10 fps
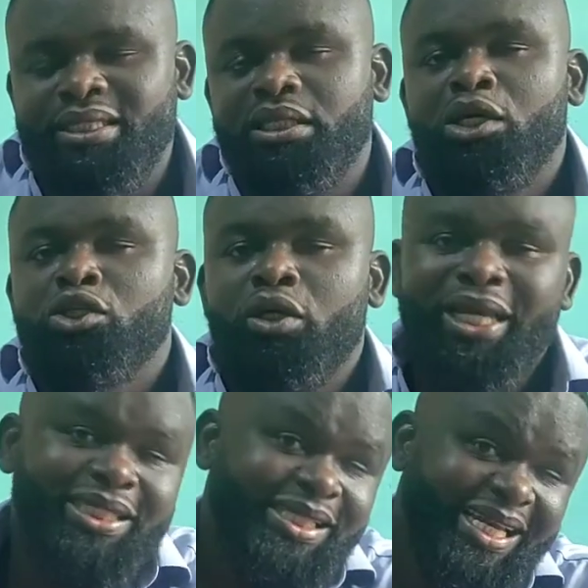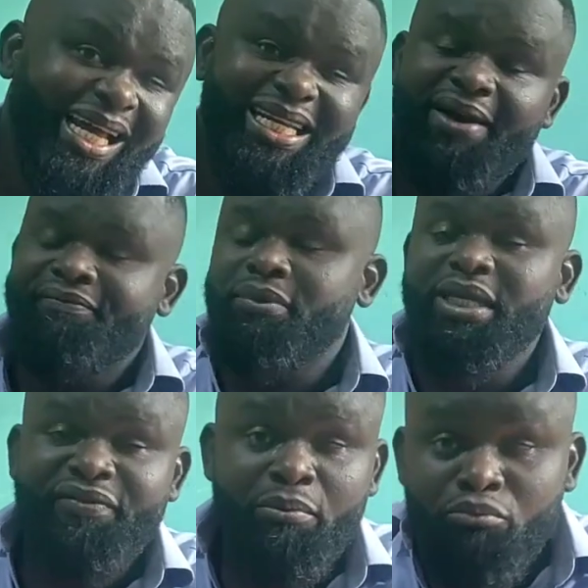So they are saying that they are giving
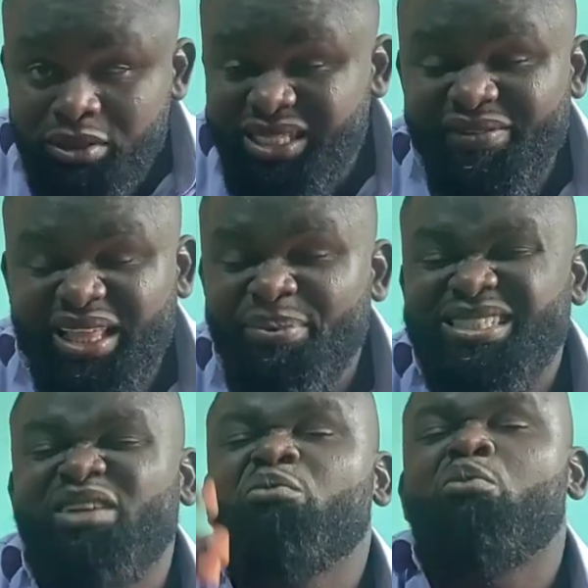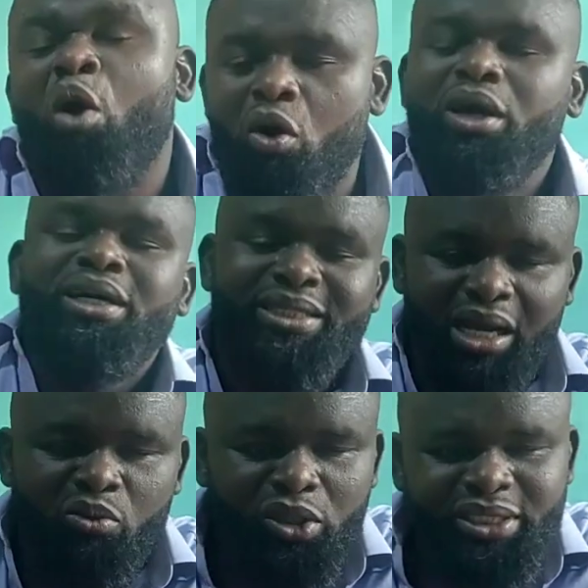70% more than
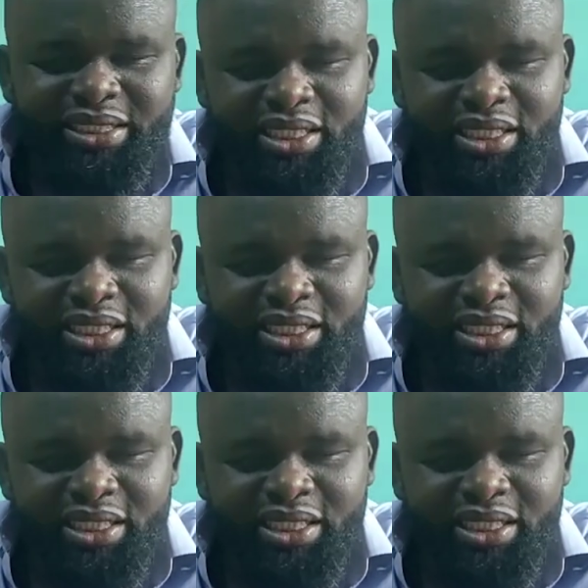what they did.